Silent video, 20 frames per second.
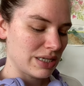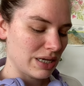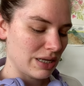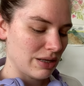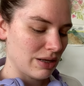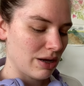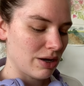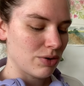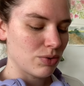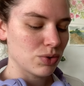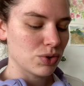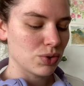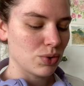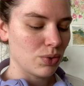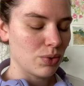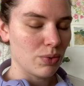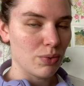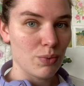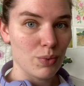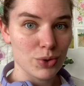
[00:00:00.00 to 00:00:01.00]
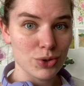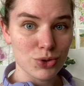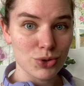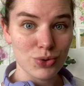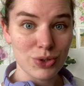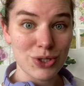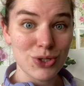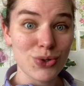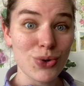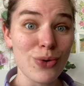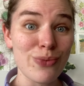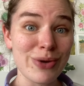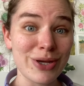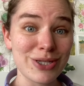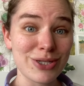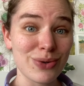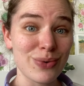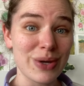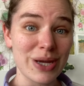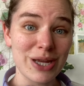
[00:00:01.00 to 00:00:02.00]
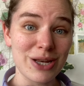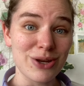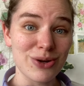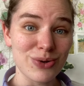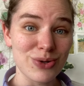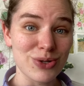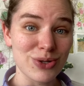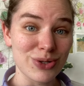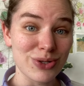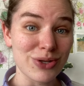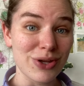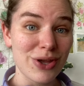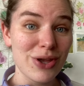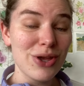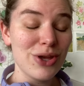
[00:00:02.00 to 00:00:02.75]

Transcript: and I also want to enjoy my sewing and not just